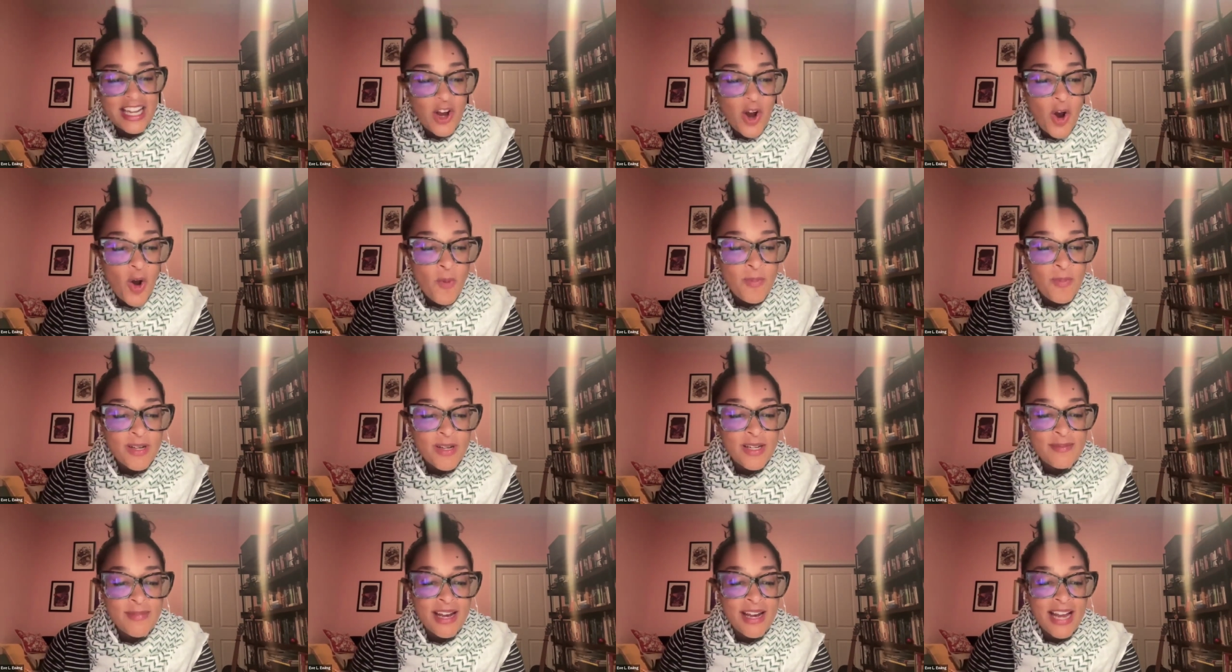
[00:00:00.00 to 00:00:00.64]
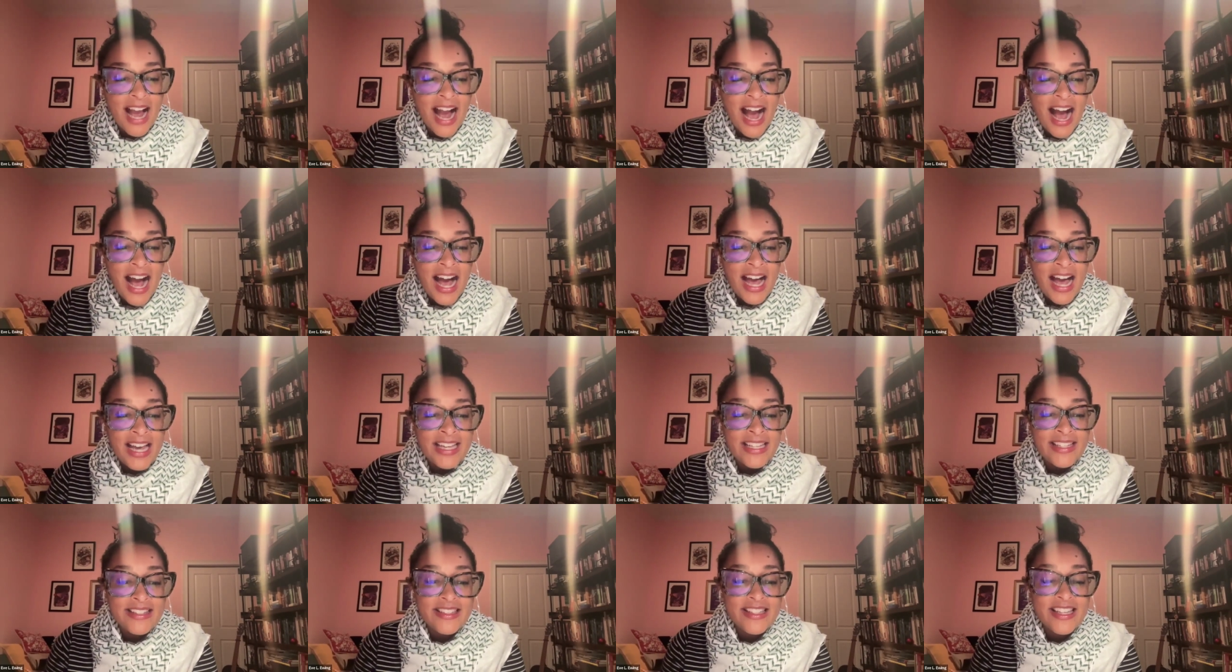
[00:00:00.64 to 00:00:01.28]
And I opened my
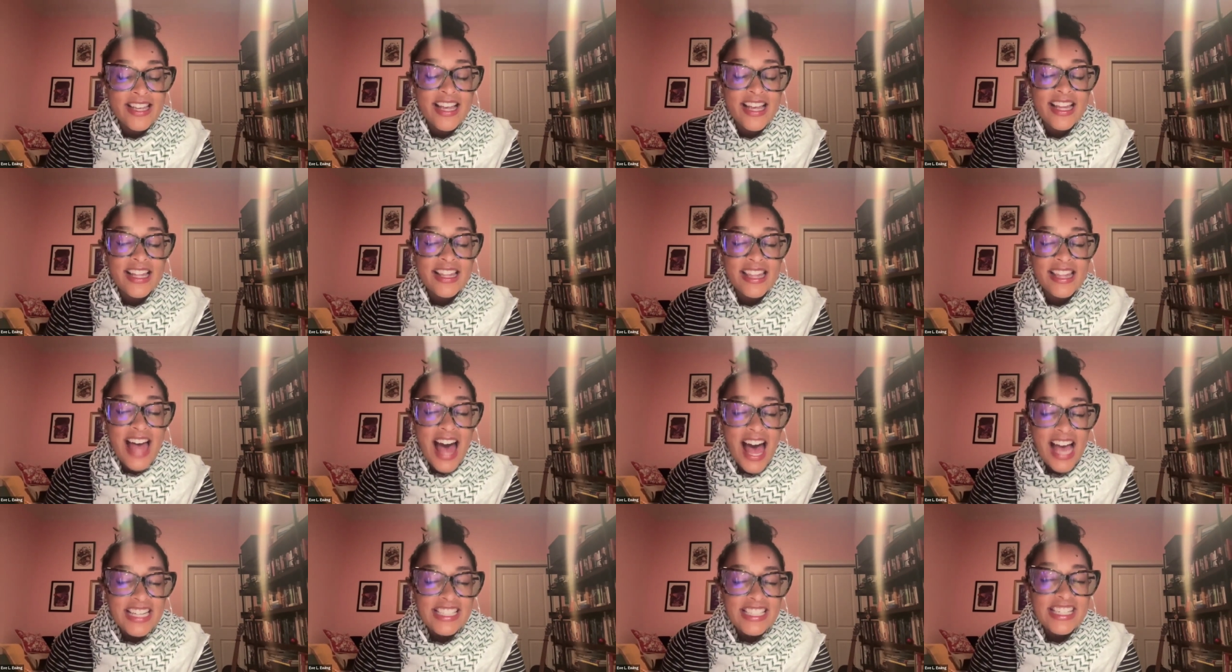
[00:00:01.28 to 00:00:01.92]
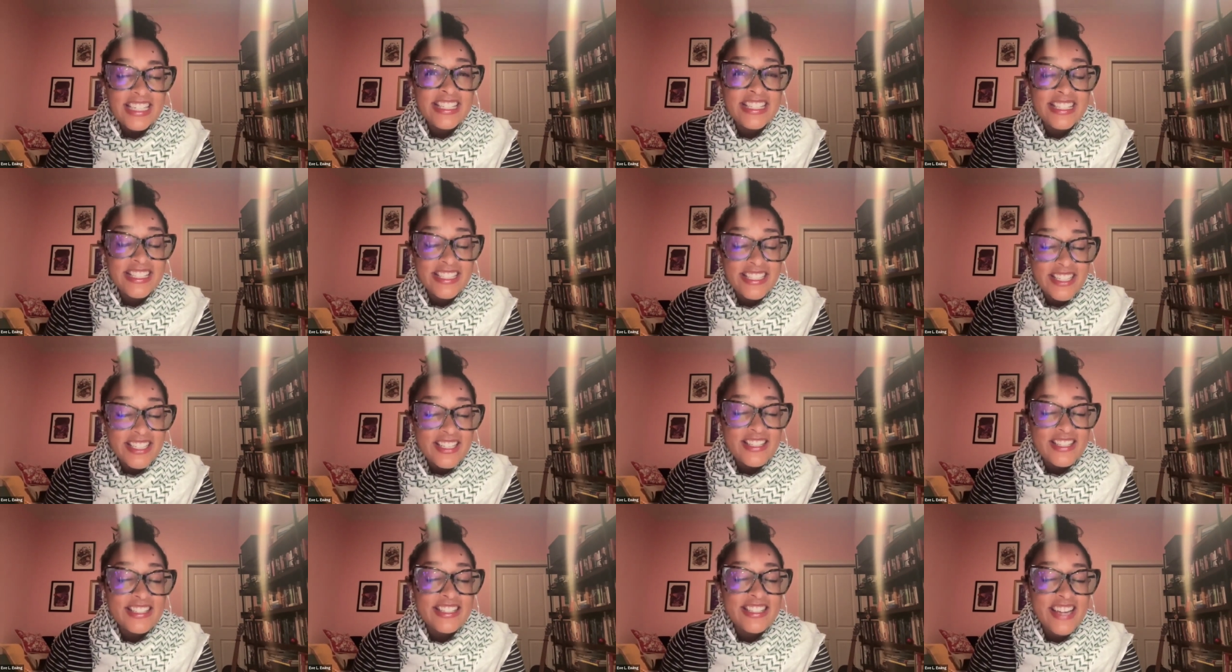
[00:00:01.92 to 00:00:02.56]
eyes, lashes
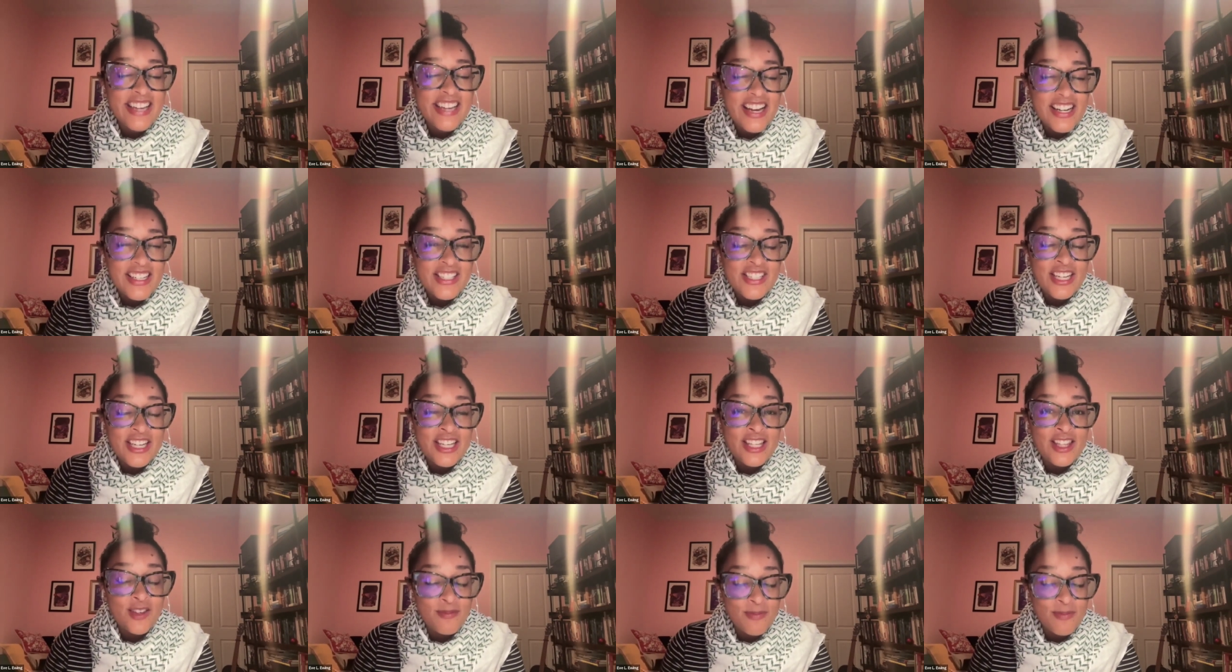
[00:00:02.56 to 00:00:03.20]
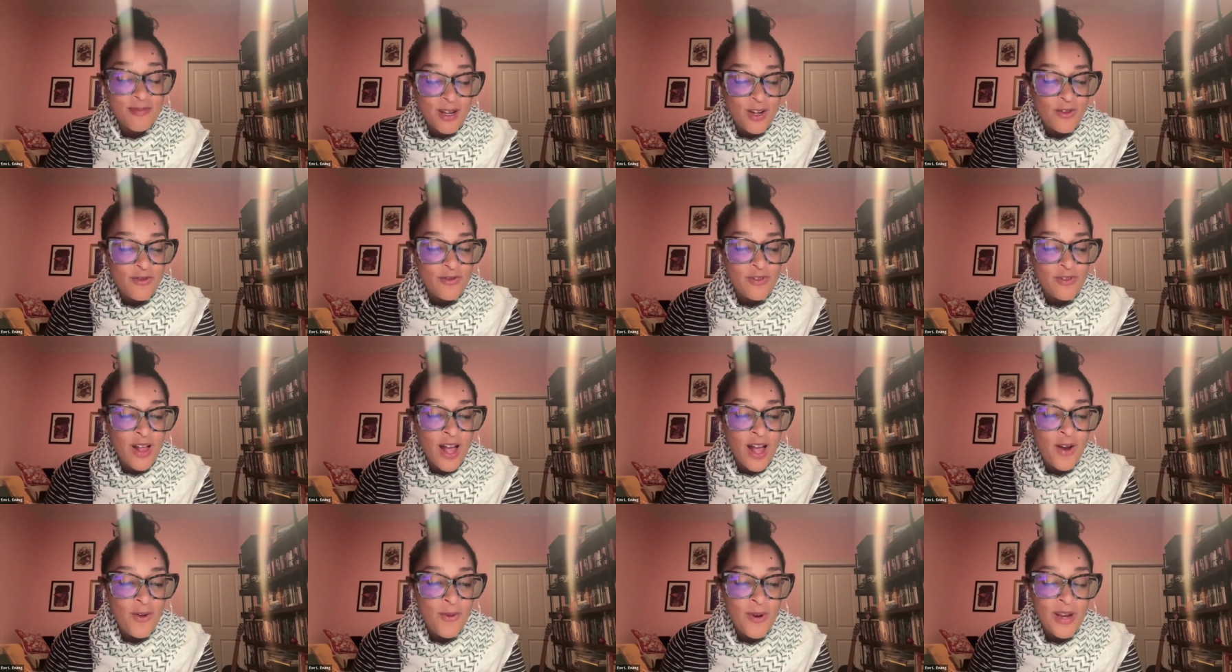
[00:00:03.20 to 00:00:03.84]
just touching the
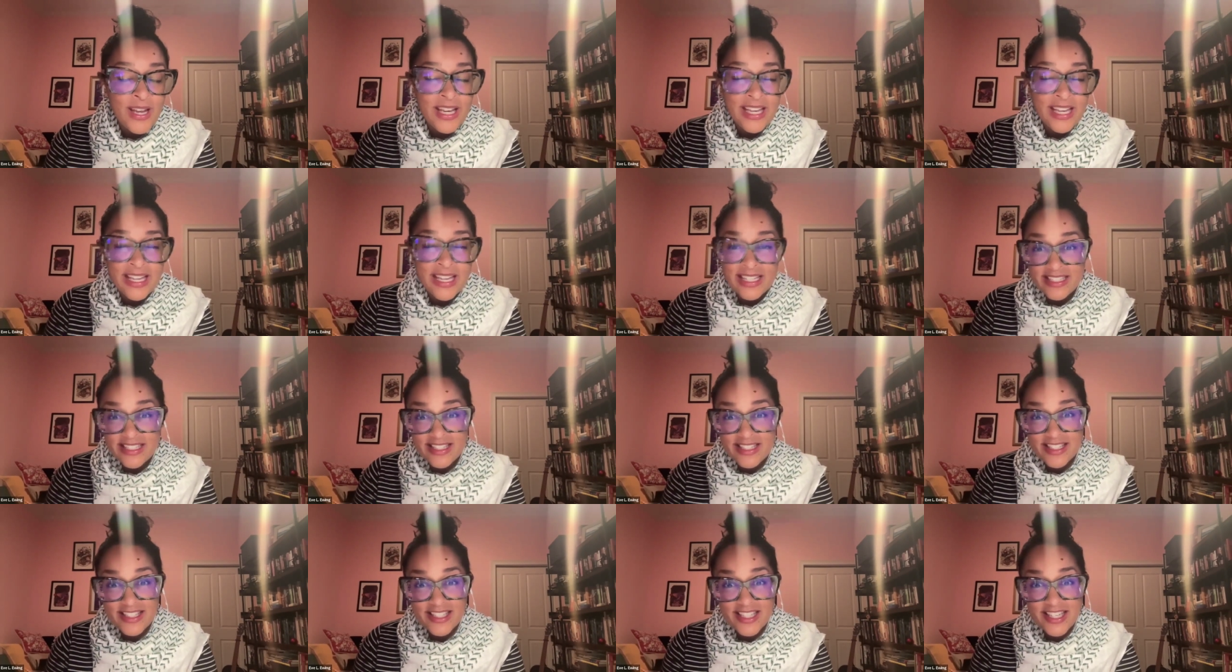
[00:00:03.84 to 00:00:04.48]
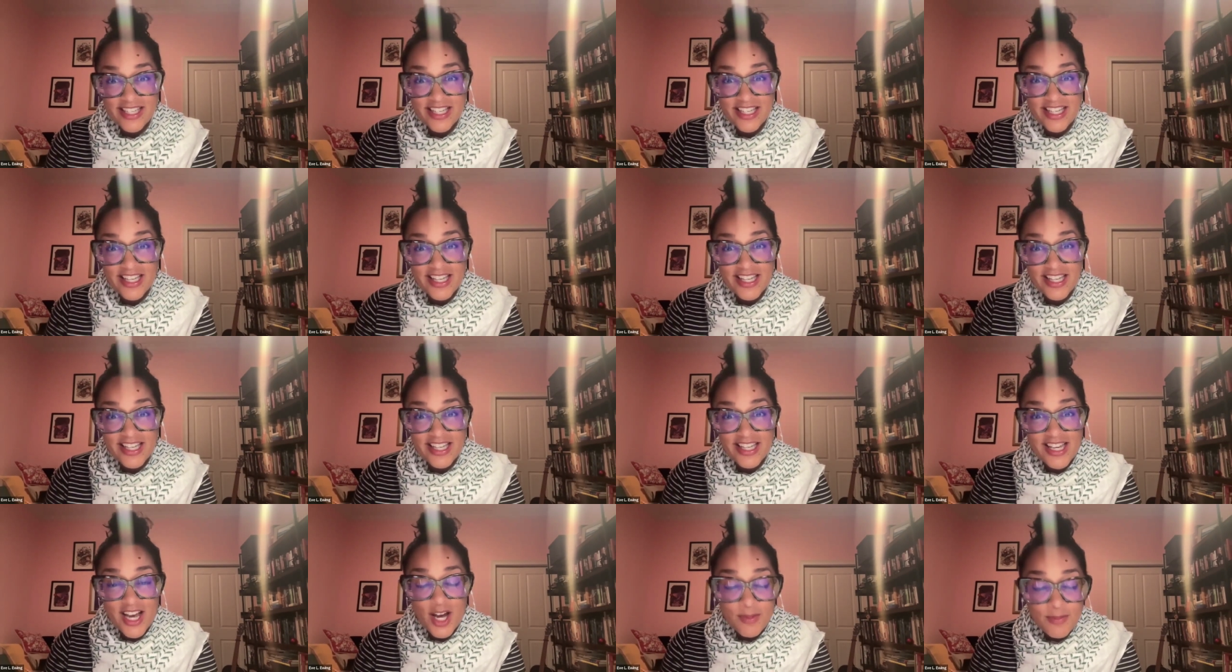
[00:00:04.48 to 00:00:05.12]
butterfly wings.
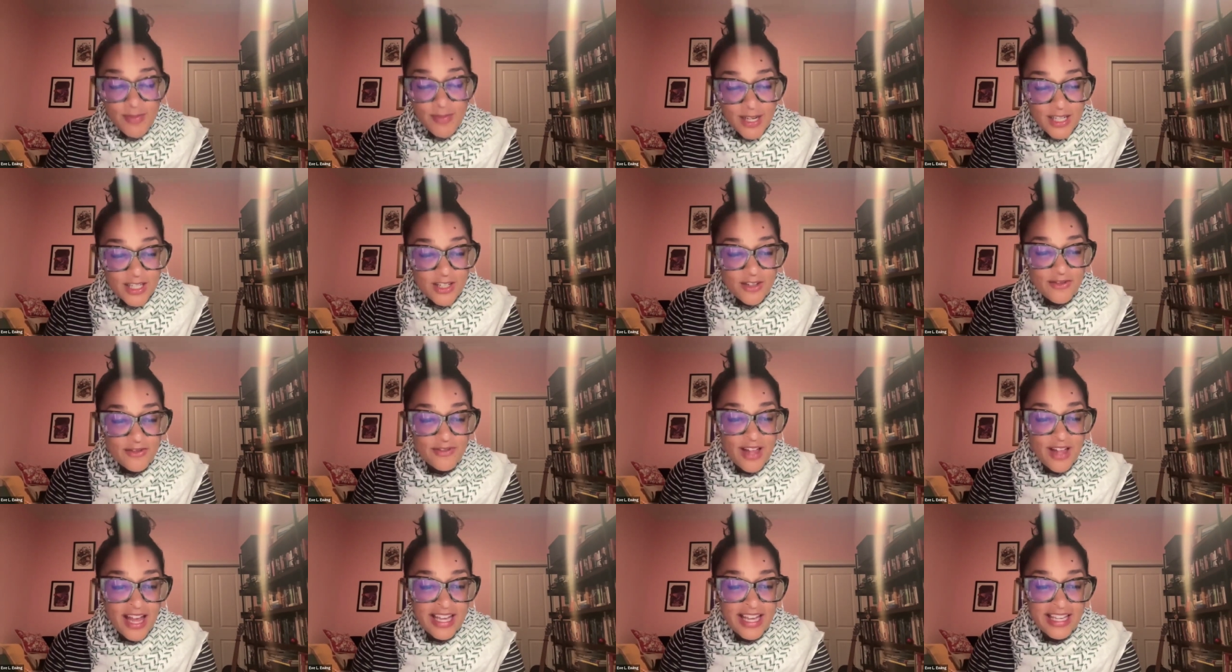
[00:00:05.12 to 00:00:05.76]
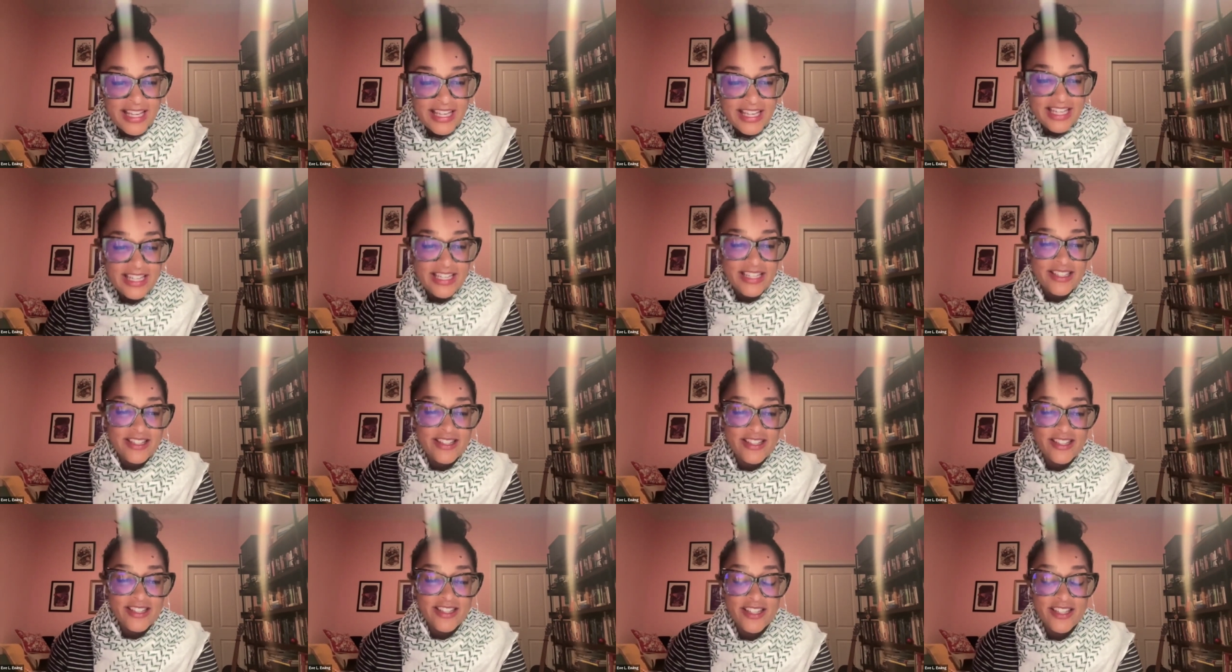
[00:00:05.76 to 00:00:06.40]
A butterfly
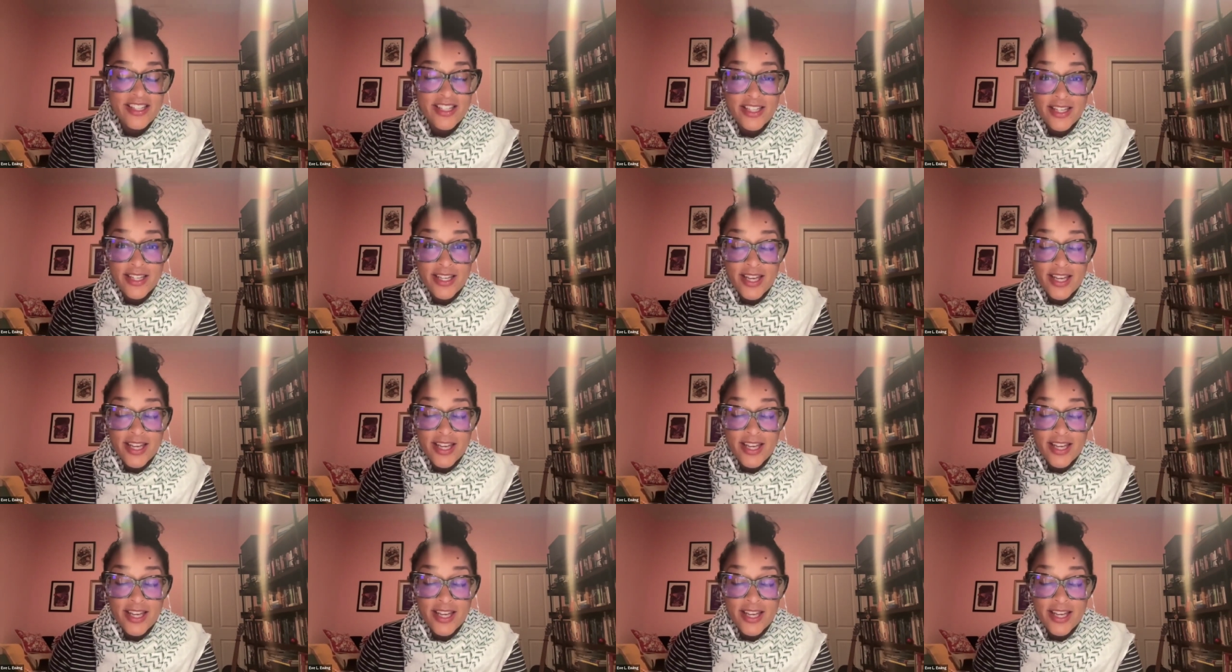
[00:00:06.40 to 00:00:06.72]
kiss.